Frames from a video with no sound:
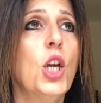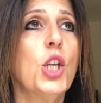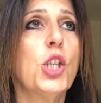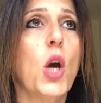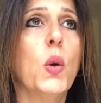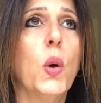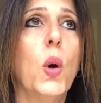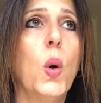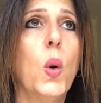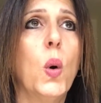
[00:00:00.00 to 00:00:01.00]
So
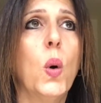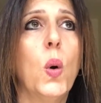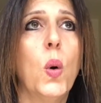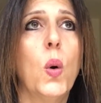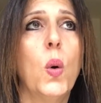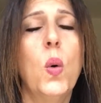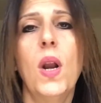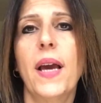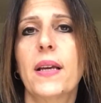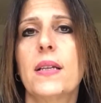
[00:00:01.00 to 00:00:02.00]
all
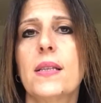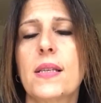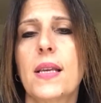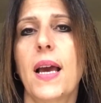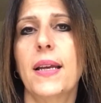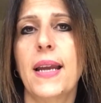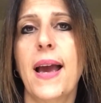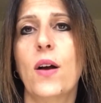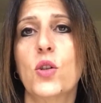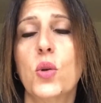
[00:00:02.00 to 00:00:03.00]
I can say
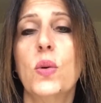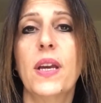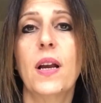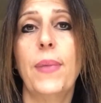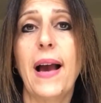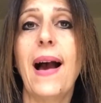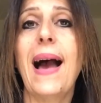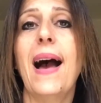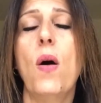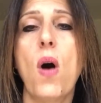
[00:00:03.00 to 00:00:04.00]
now, talking about
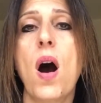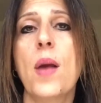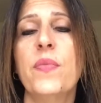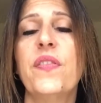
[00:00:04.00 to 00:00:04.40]
how I'm